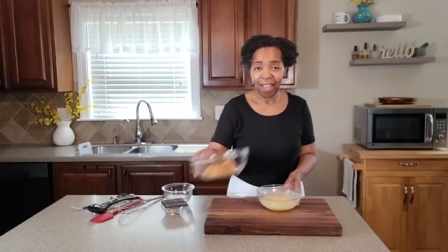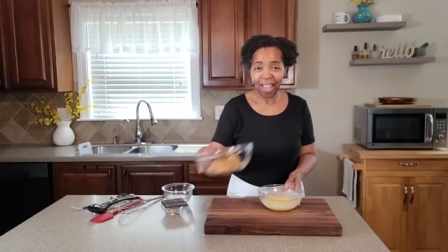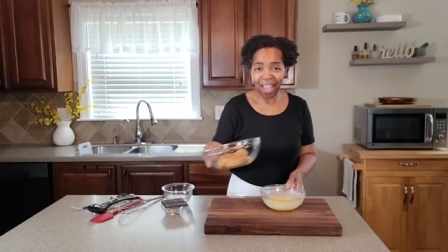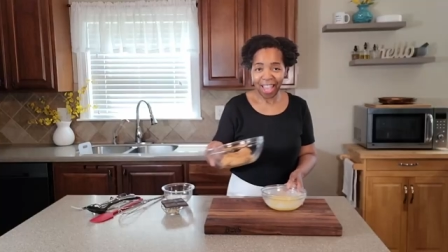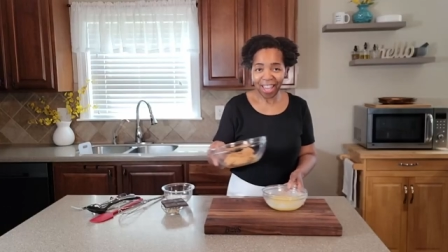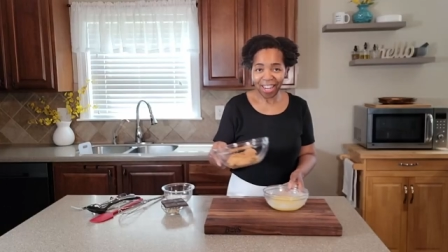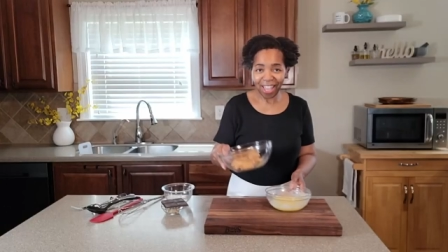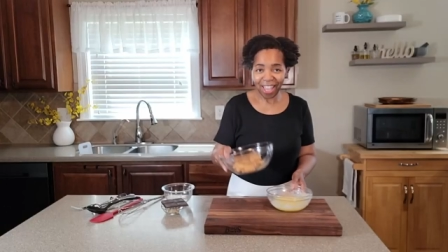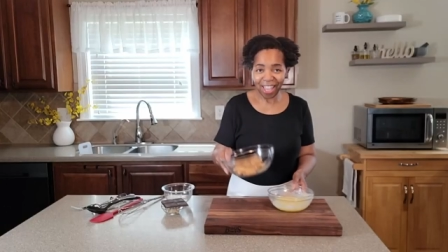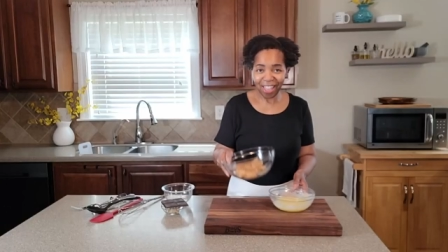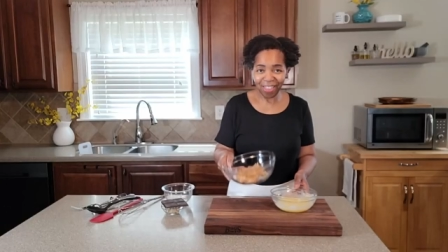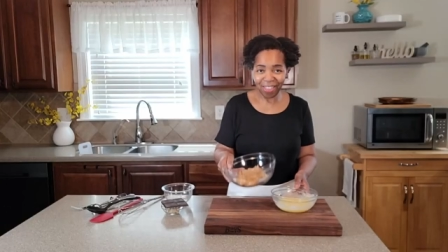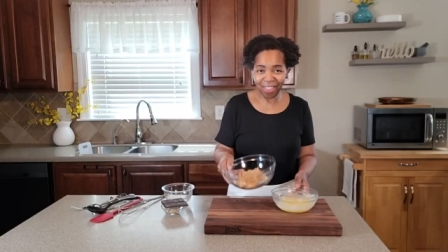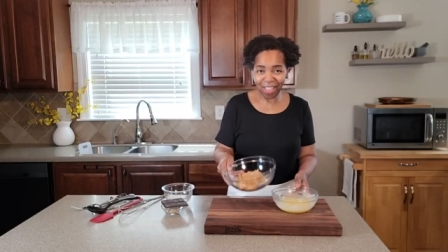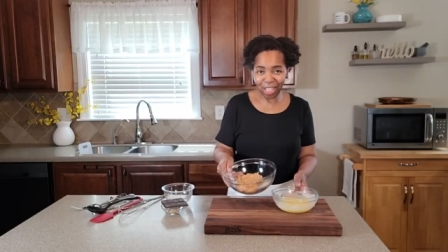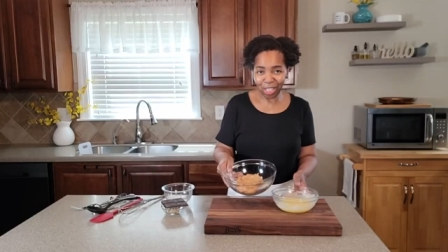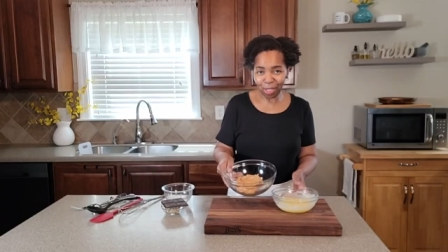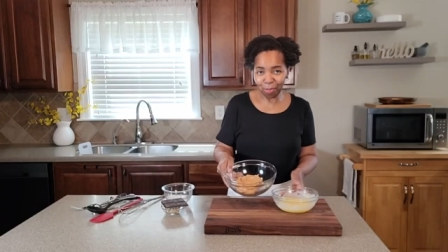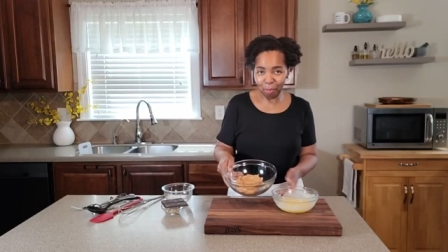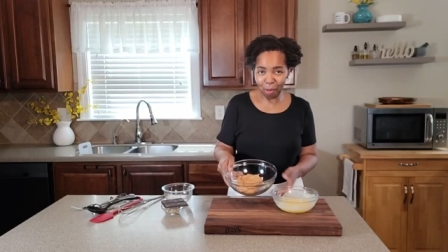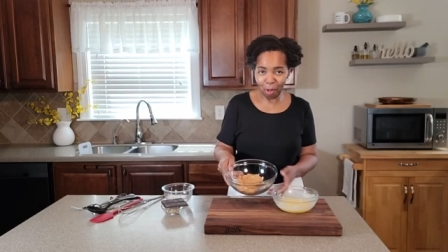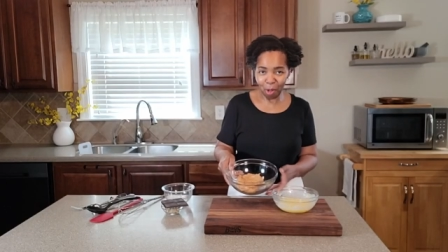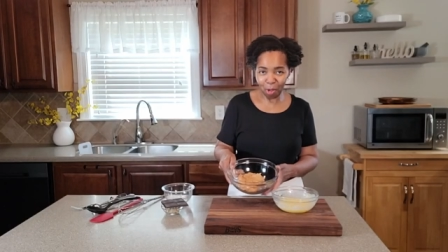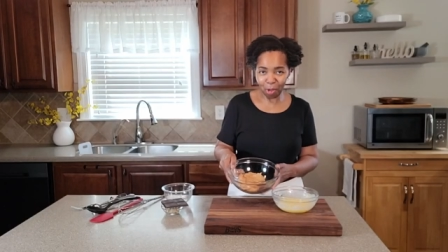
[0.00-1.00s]
And in this
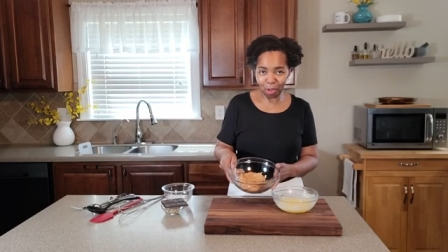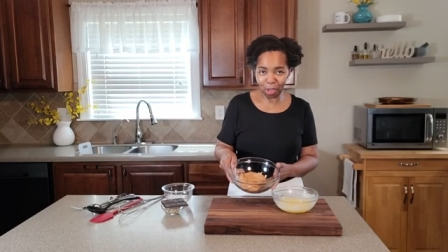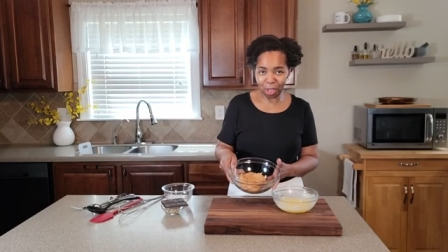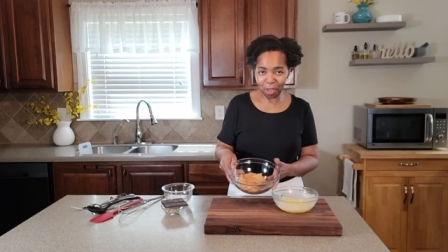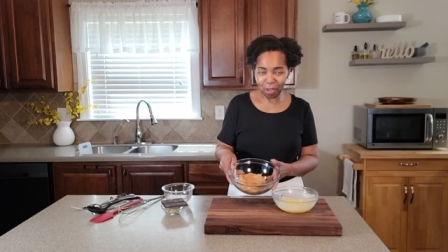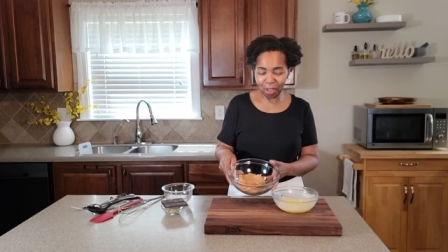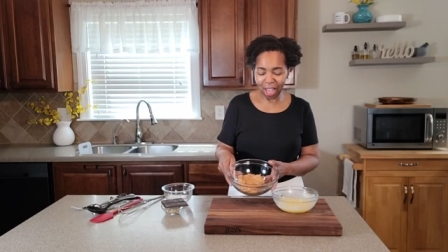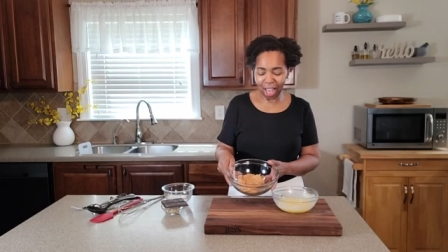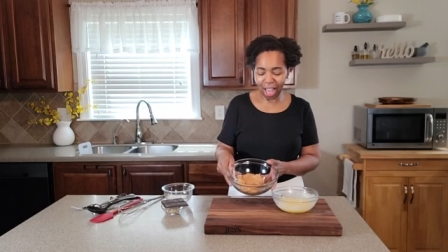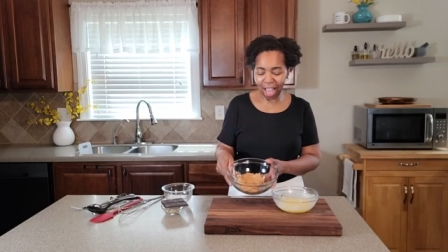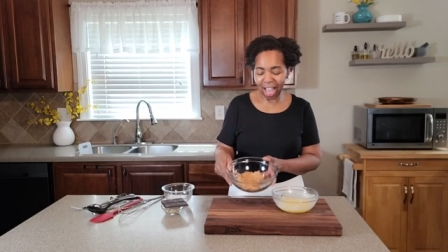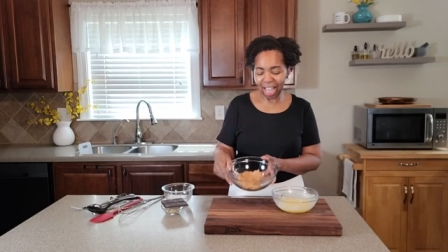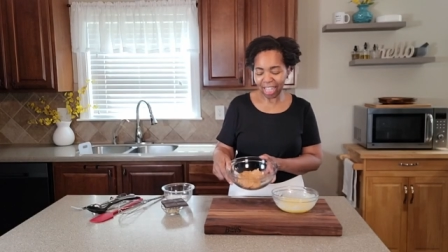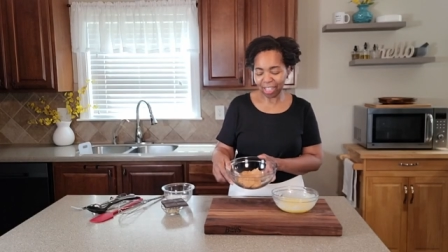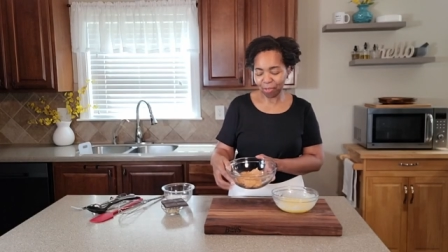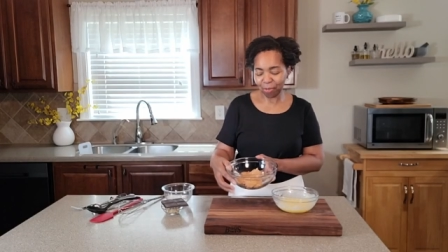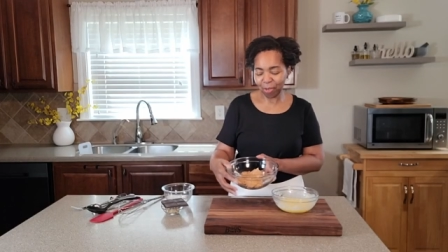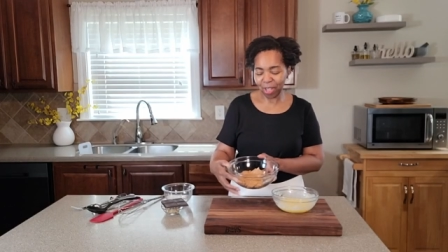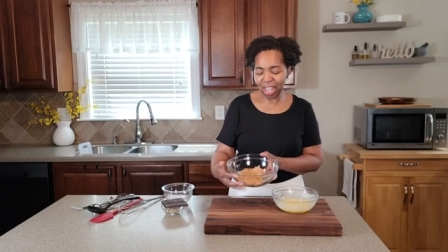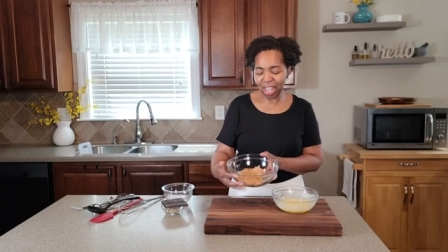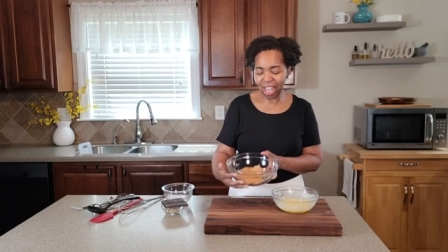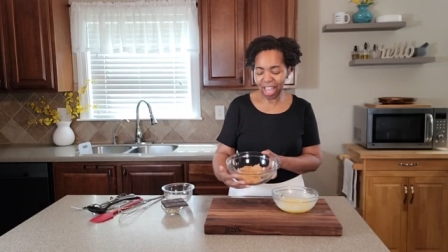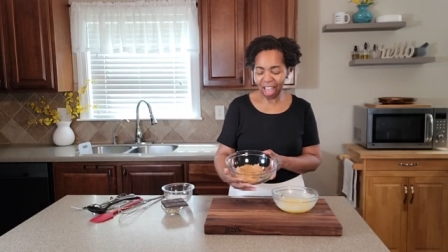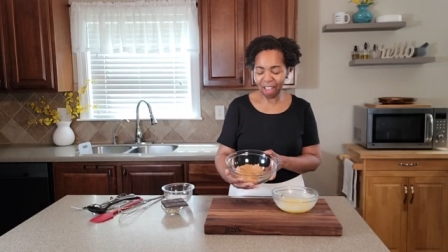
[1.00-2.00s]
bowl, you guys,
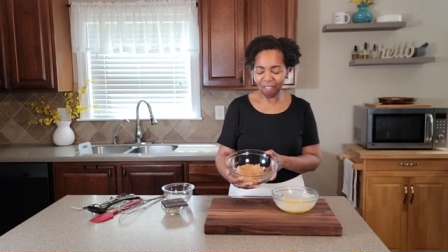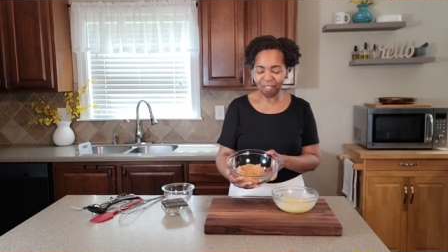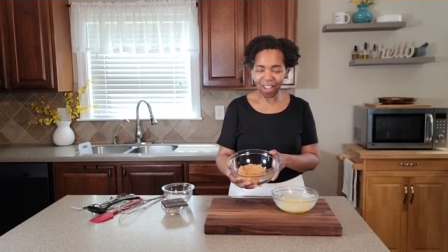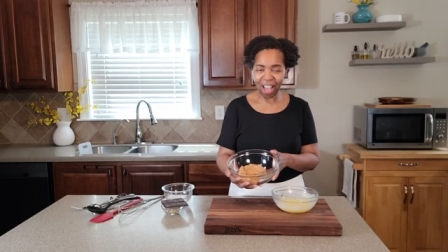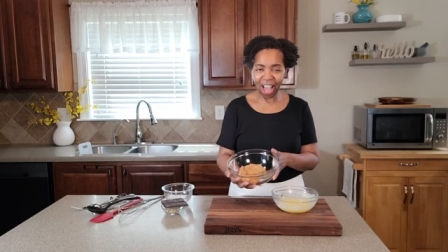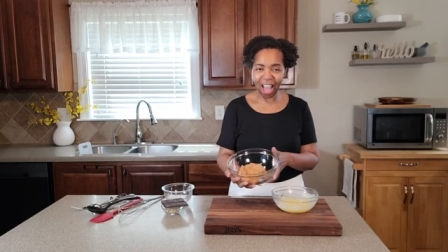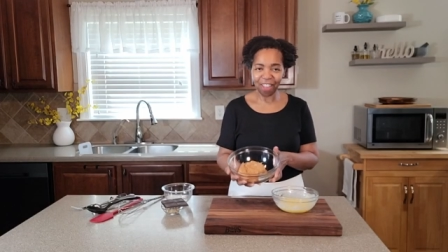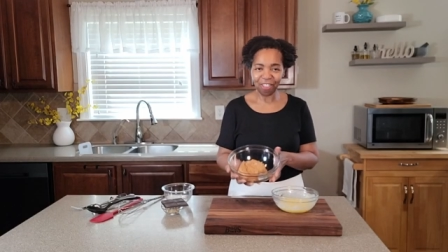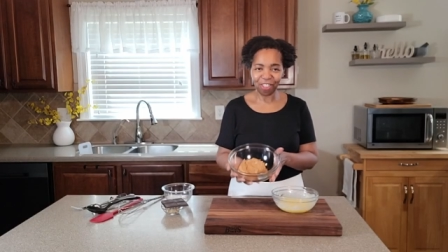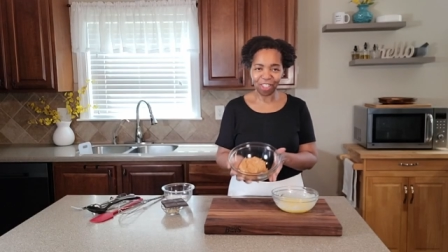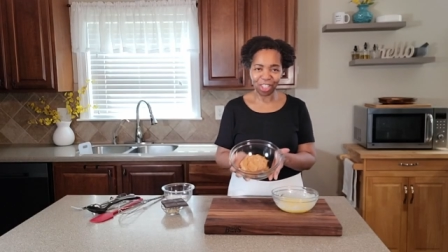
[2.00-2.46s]
we have got